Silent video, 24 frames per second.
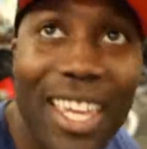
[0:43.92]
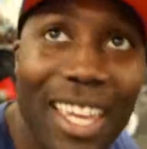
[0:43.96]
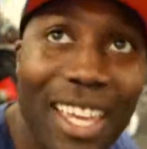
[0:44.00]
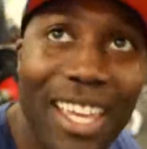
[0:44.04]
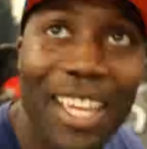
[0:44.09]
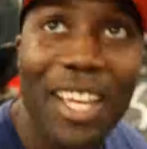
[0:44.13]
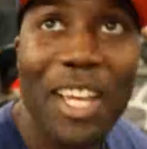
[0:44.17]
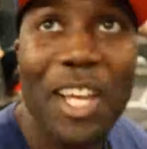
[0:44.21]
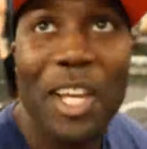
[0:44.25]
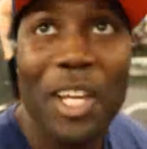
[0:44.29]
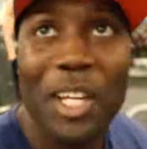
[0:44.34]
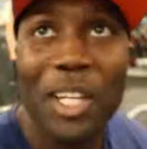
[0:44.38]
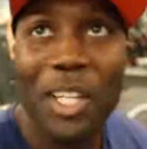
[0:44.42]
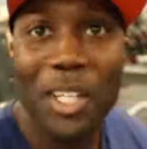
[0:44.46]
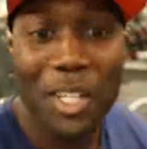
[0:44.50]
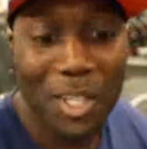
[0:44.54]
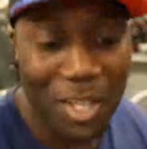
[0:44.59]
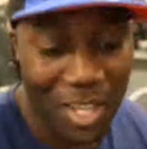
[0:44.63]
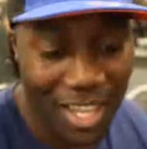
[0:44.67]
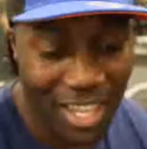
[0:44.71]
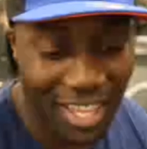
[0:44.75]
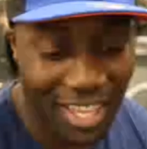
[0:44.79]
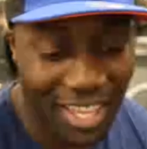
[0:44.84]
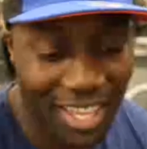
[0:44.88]
You just got to
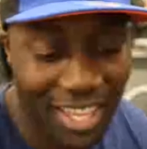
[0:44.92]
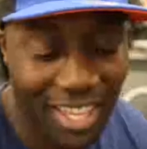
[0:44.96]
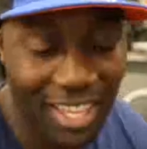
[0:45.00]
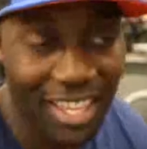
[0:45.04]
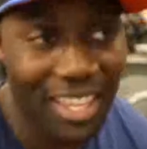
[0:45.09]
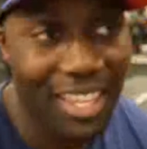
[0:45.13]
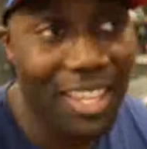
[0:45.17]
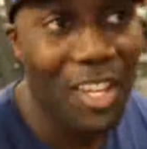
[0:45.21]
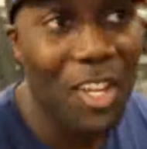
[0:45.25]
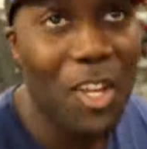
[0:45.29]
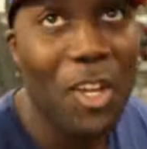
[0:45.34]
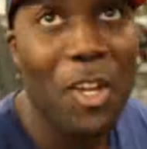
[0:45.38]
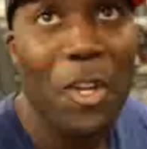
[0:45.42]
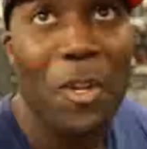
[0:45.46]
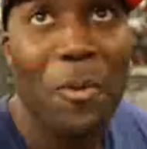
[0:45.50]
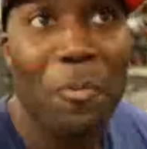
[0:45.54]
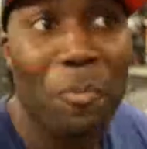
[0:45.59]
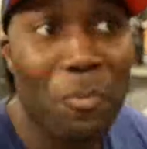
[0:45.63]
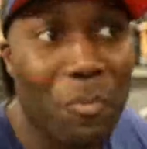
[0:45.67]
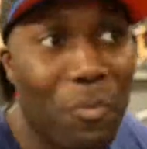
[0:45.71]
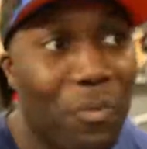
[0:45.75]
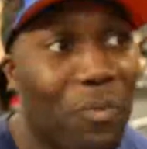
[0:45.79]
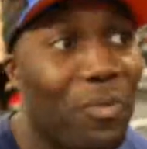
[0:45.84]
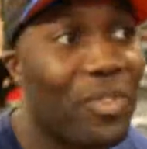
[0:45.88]
terms last week, so
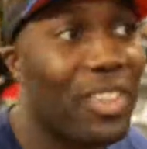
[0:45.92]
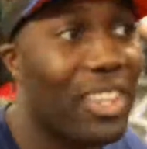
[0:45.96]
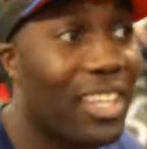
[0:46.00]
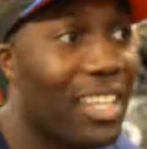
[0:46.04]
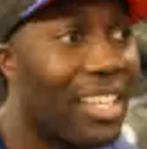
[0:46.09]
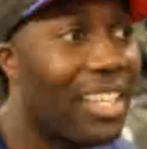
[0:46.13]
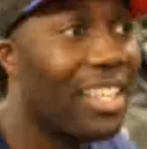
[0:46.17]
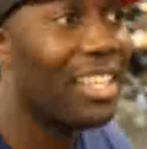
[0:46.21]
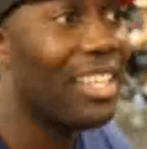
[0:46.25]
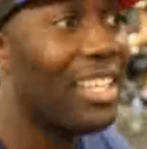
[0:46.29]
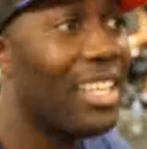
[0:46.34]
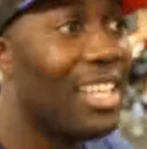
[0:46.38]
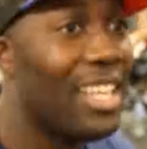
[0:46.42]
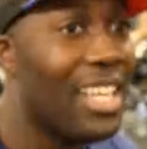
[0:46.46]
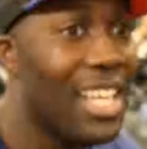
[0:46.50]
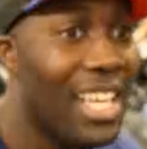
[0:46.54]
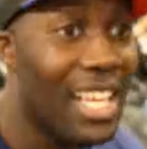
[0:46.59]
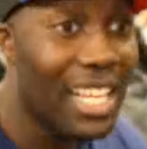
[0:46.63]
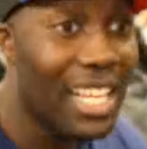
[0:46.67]
let's see what you like this week.